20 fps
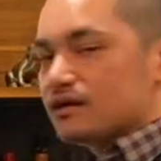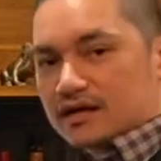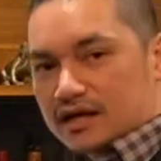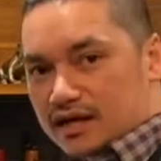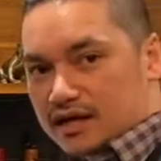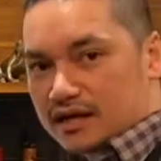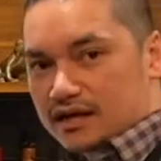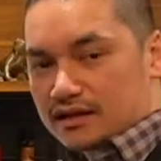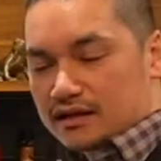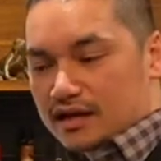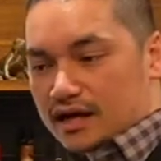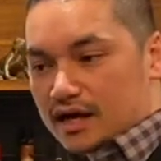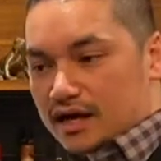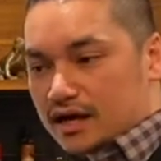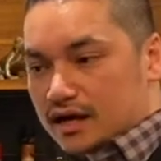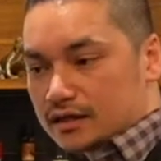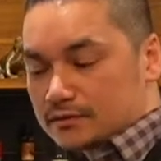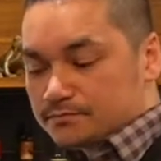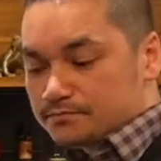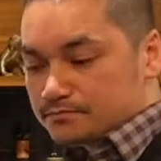and
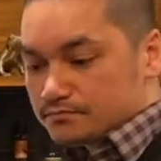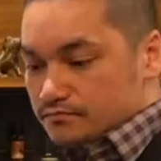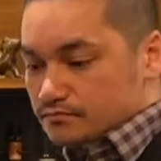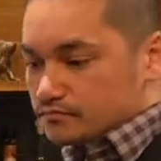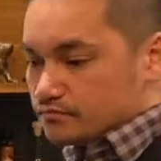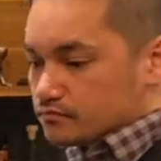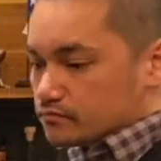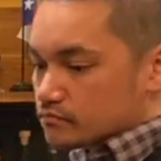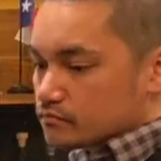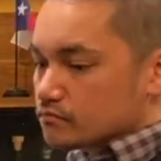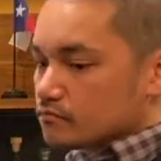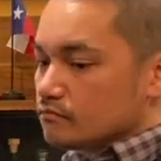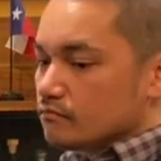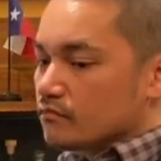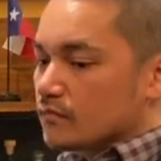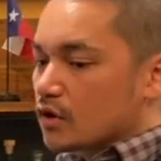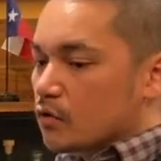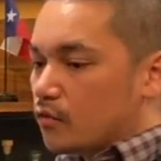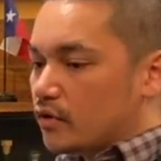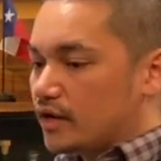uh,
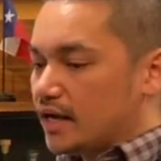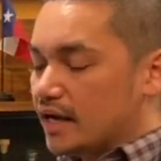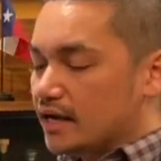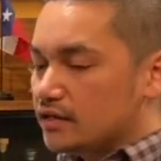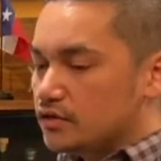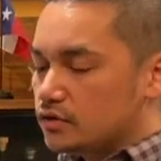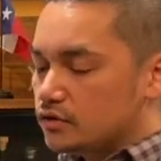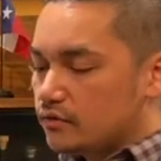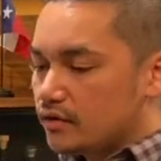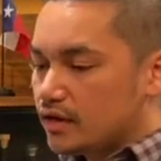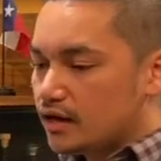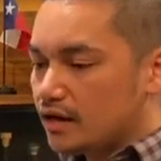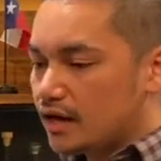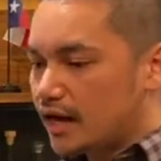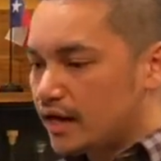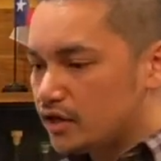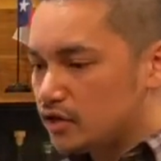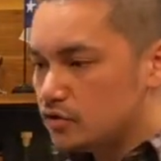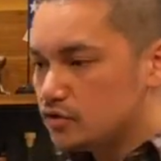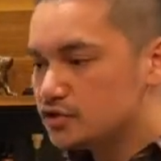when I do it
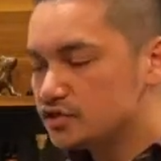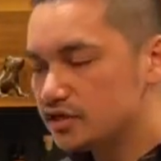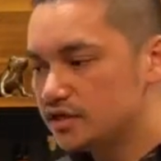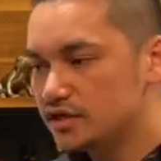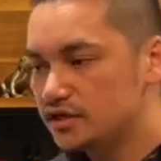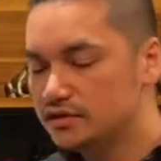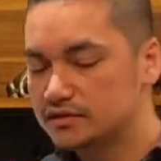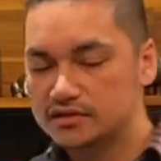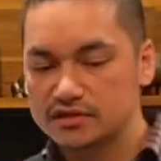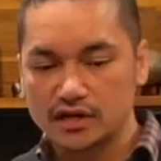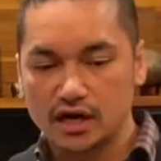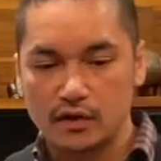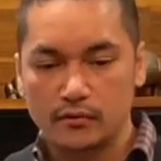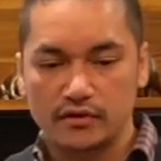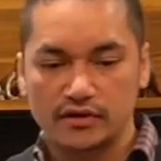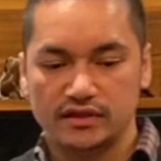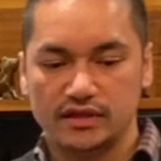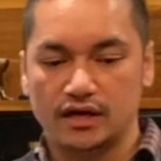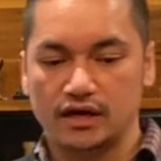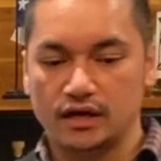I usually start
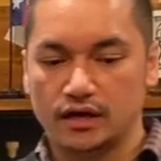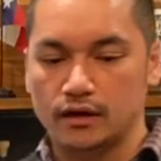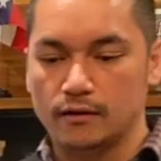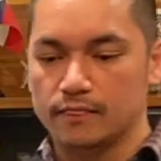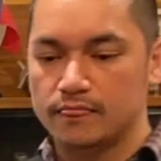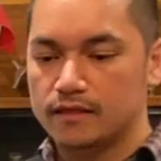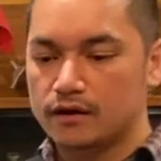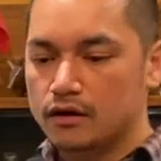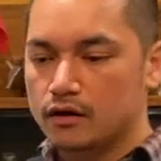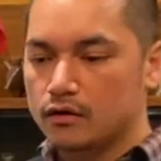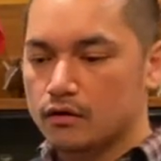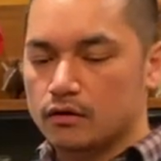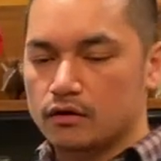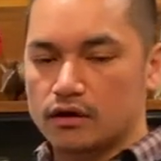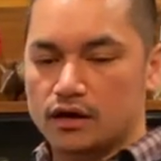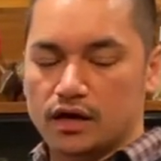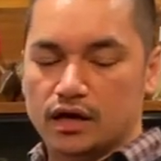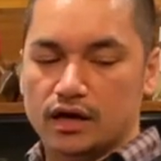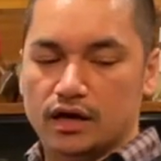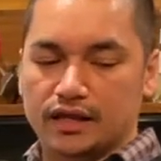with the
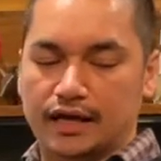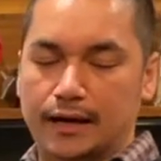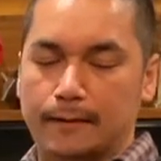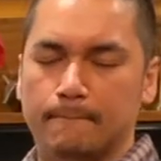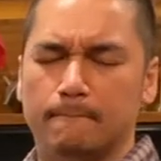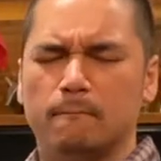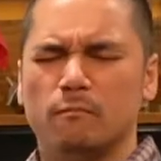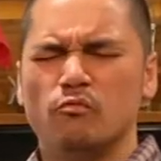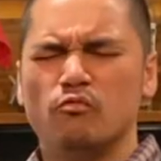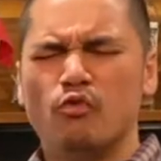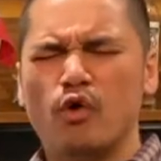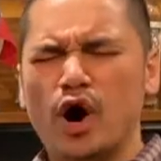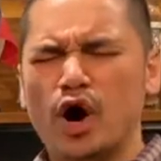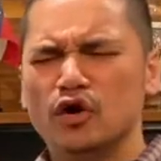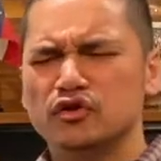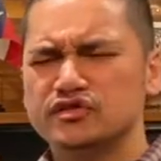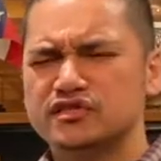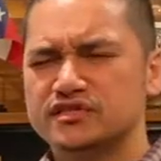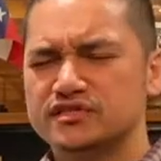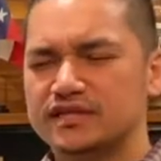uh, like a
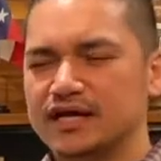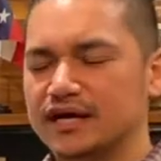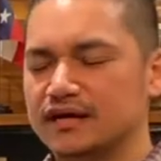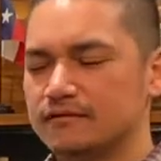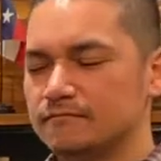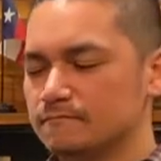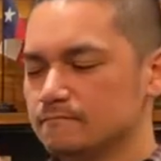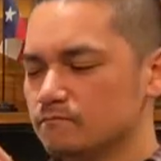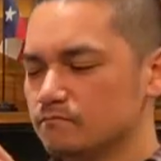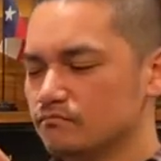waltz like